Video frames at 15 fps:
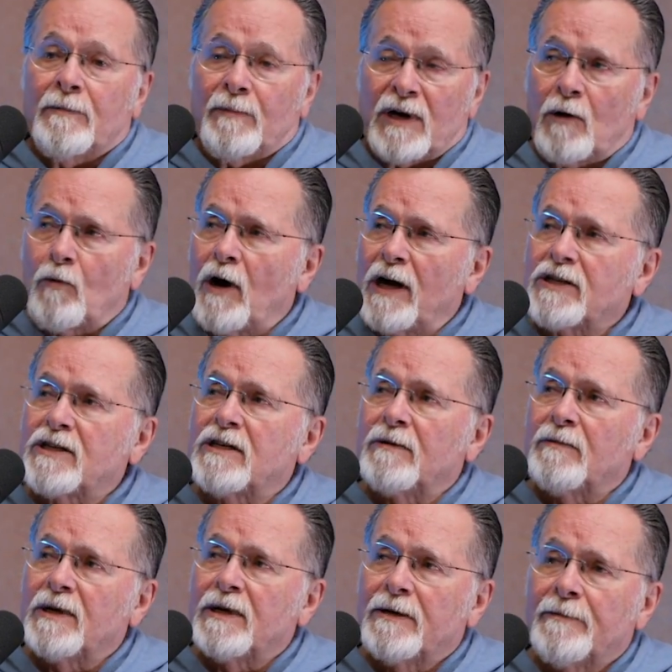But I watched
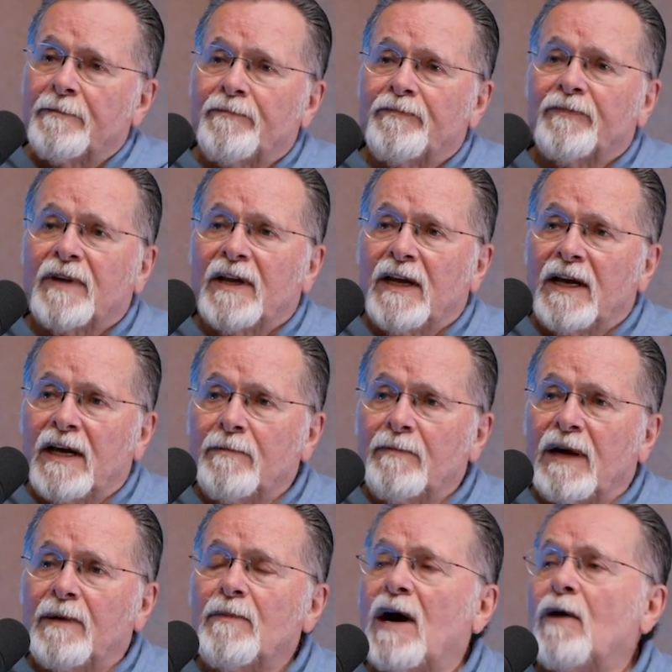him. And
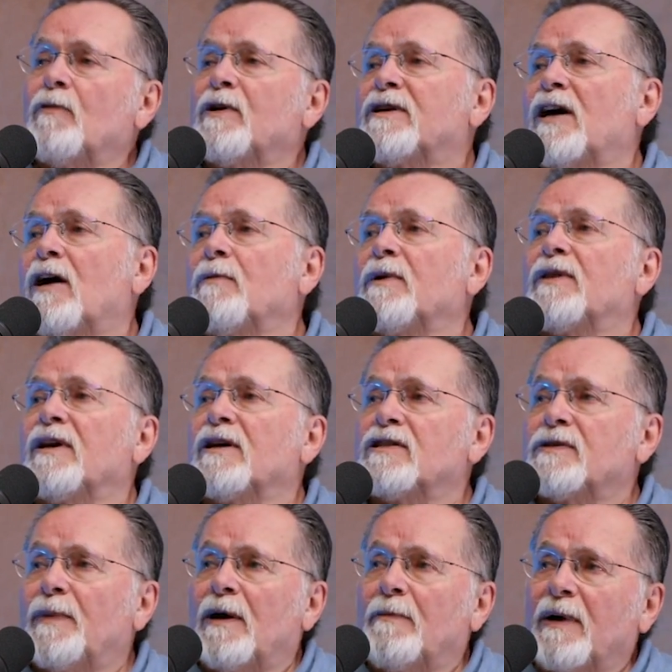my mom would tell me
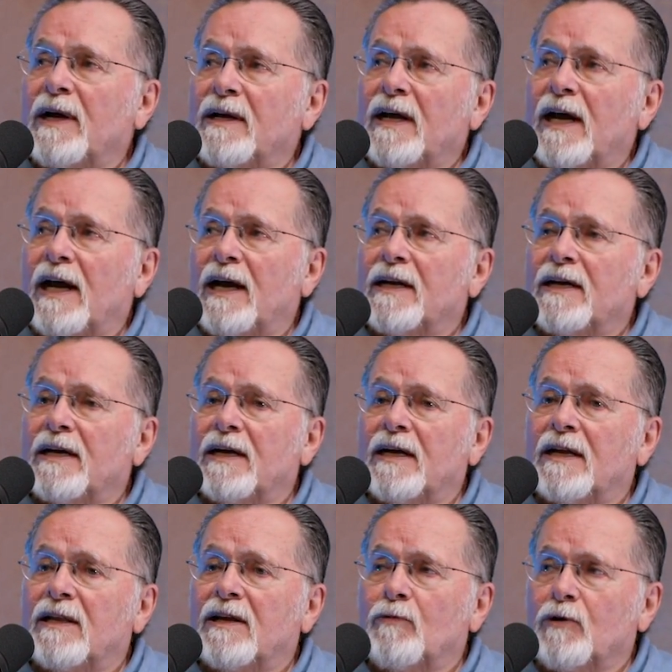things about my dad,
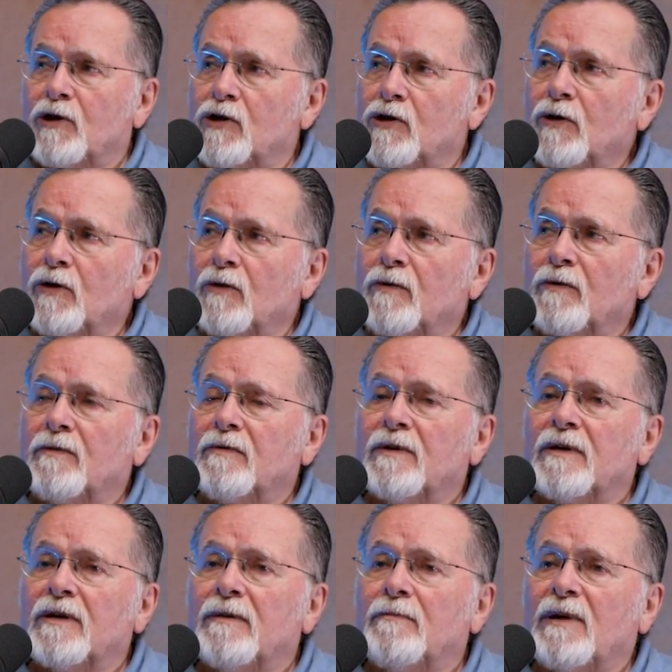and they were true
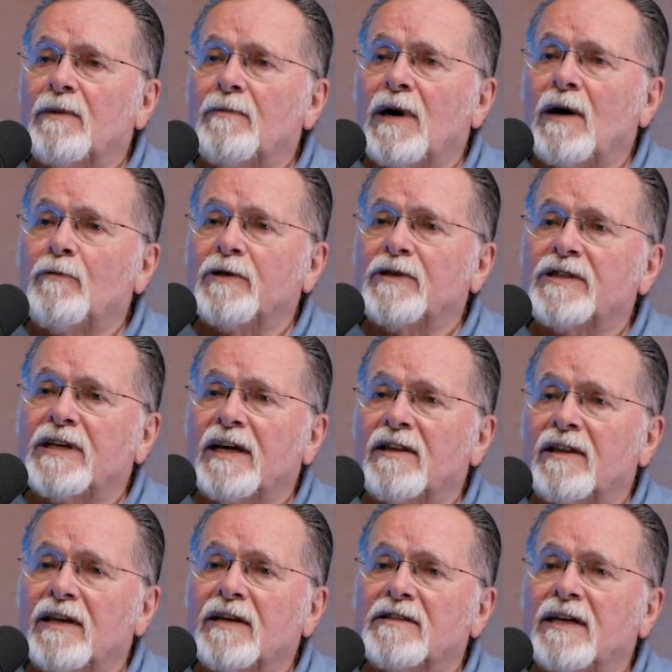my mom would say
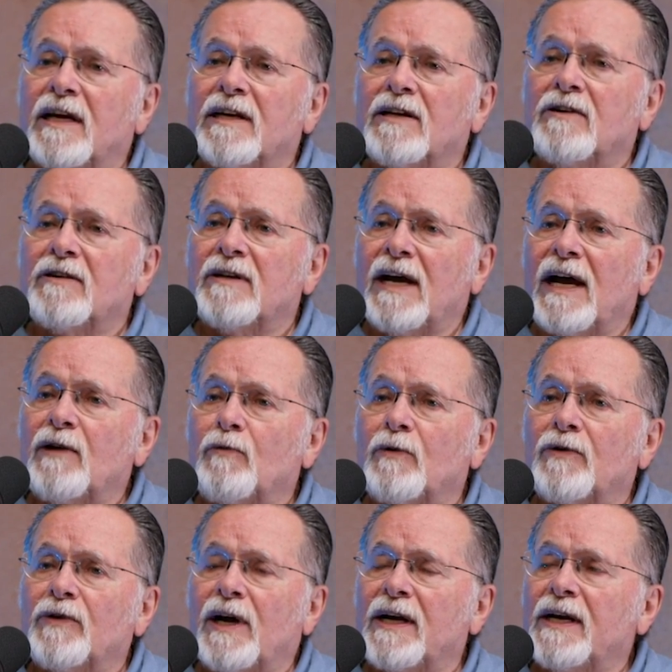things like, "Your dad
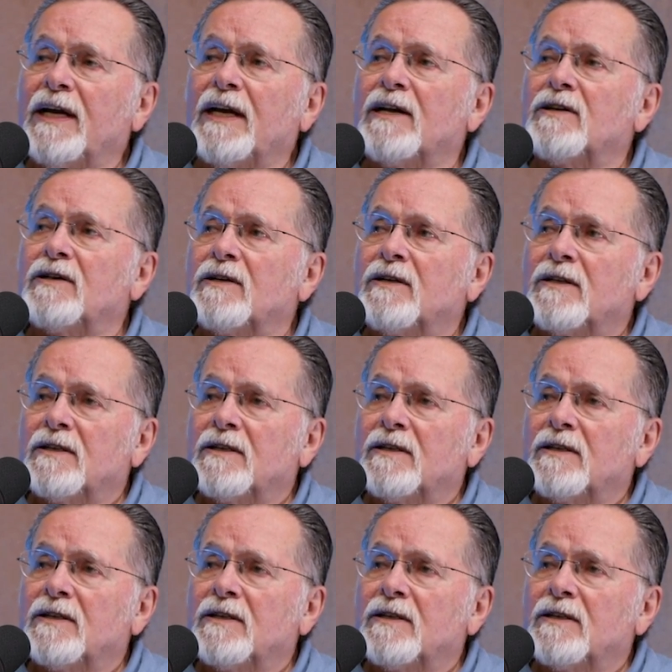will not eat